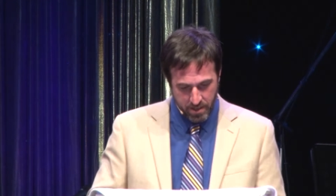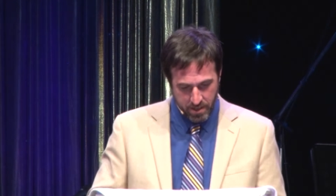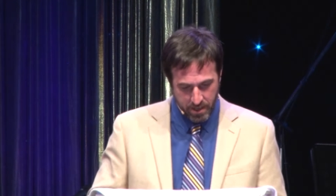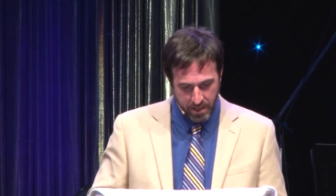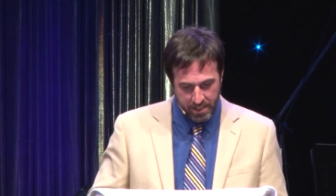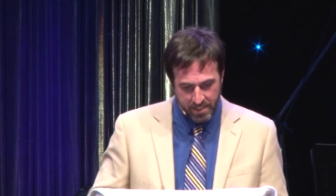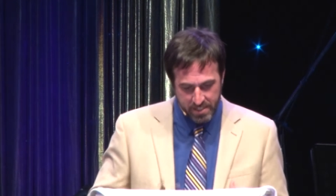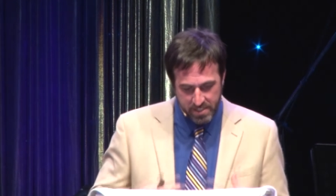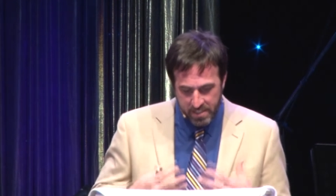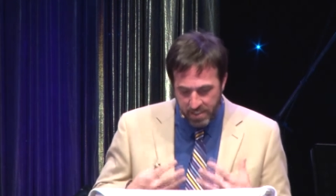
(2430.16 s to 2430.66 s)

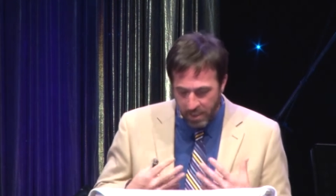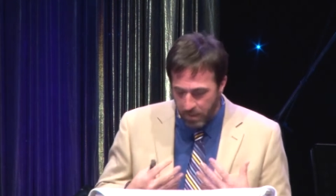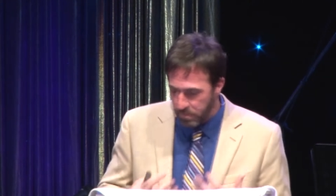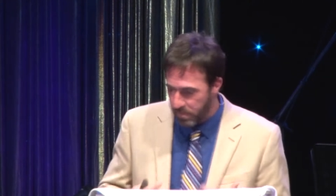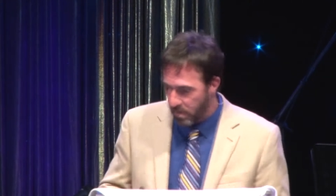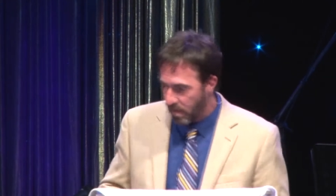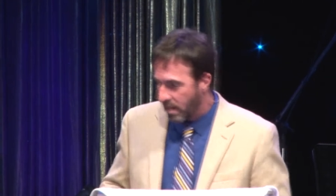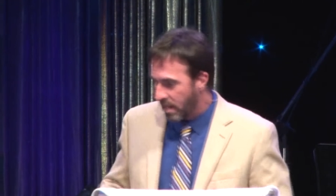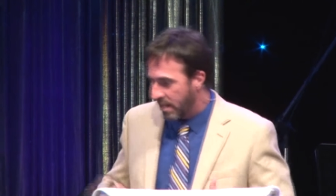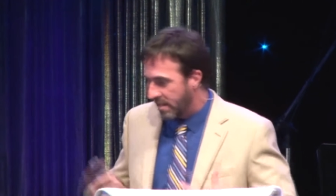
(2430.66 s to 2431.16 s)
Except
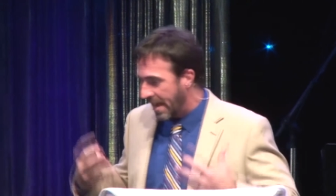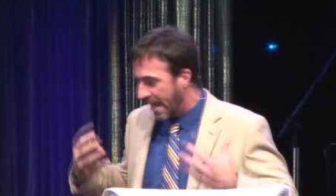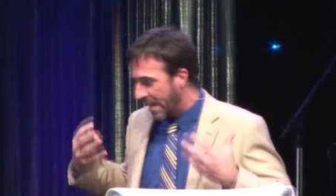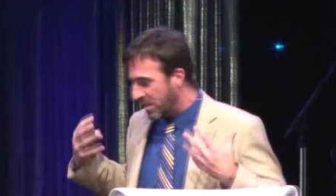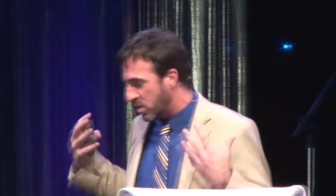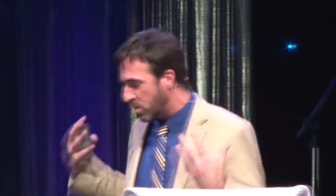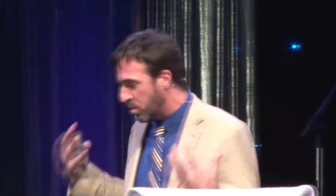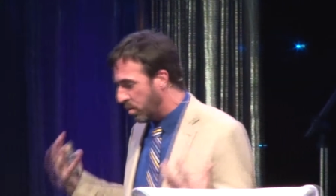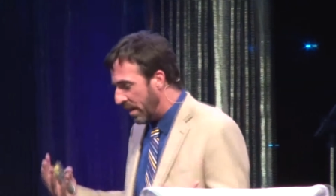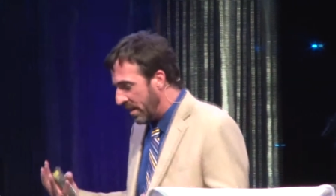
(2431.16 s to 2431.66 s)
that
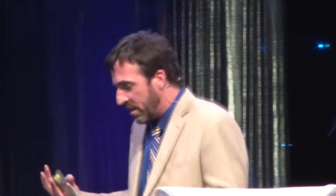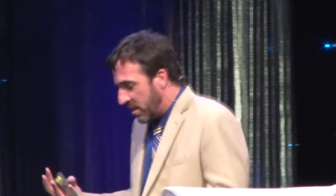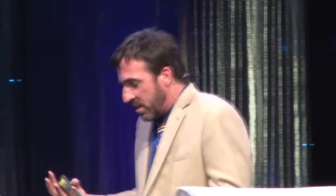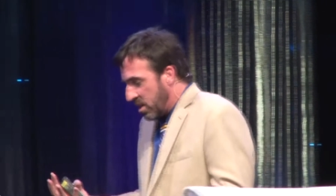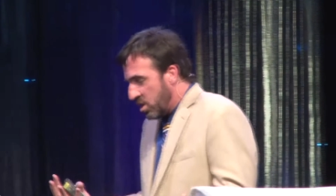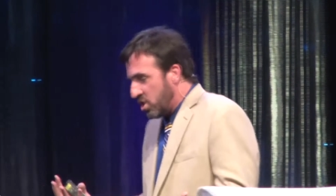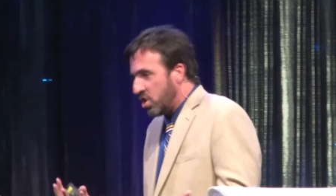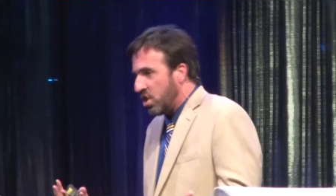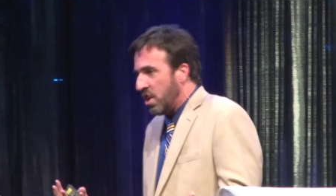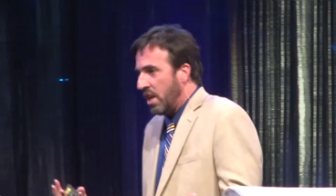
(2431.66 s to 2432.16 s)
that's what the
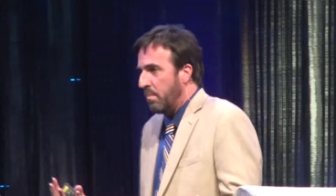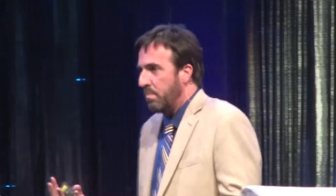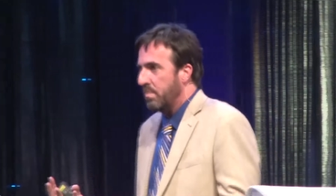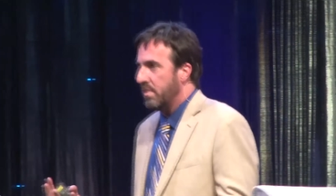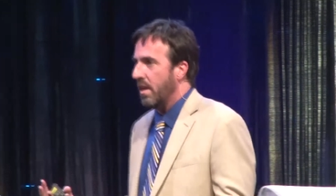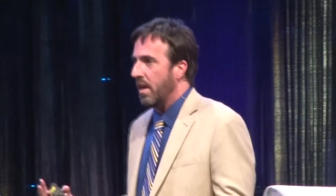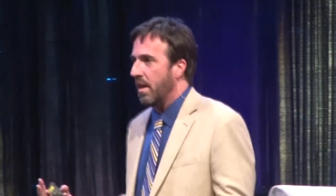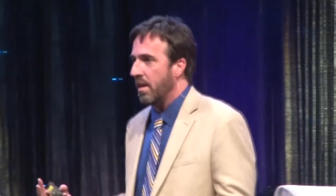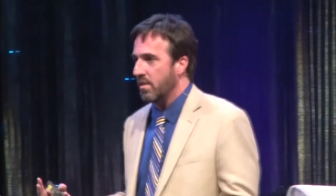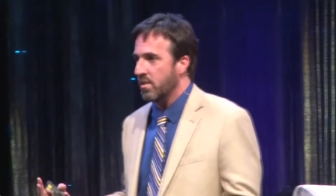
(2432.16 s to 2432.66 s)
sheep
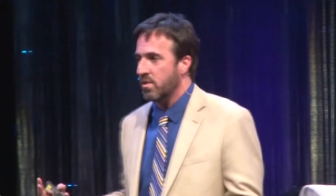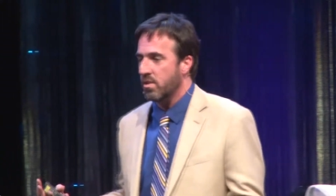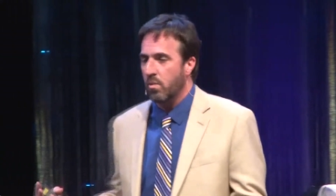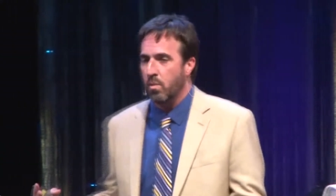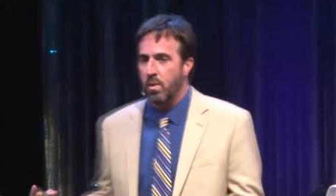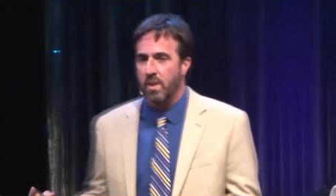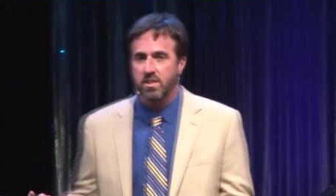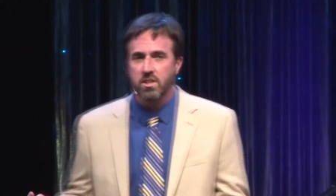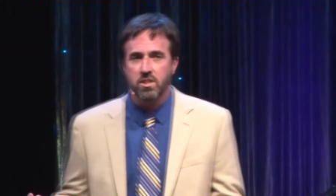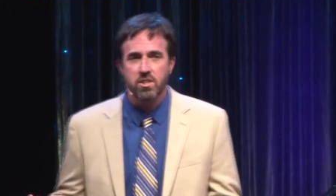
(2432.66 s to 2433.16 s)
does.
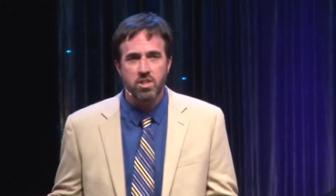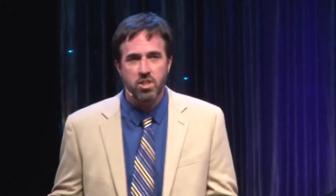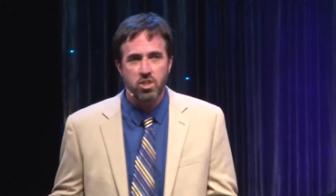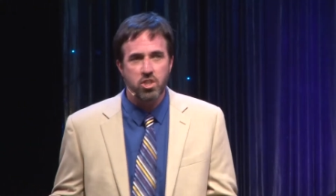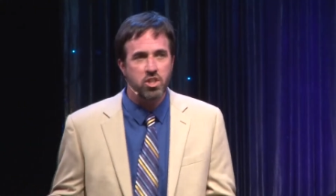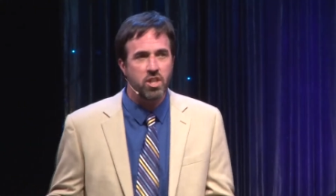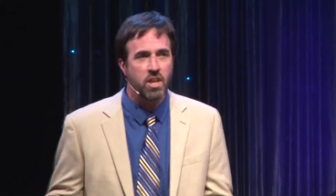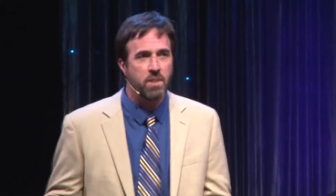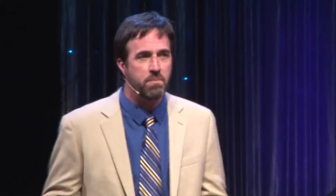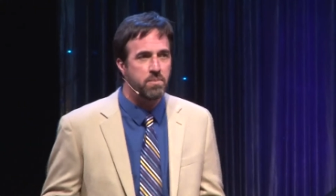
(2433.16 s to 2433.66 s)
What does the
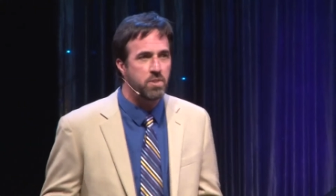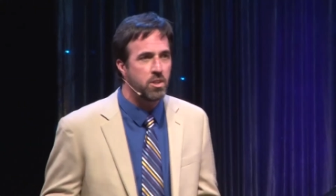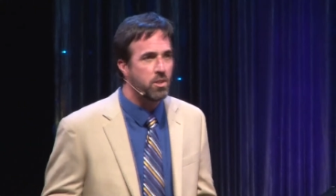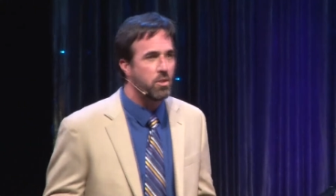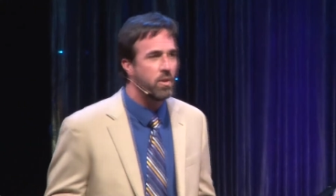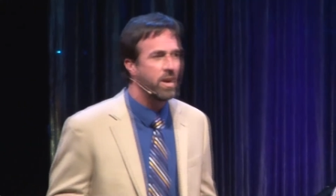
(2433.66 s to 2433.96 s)
sheep do?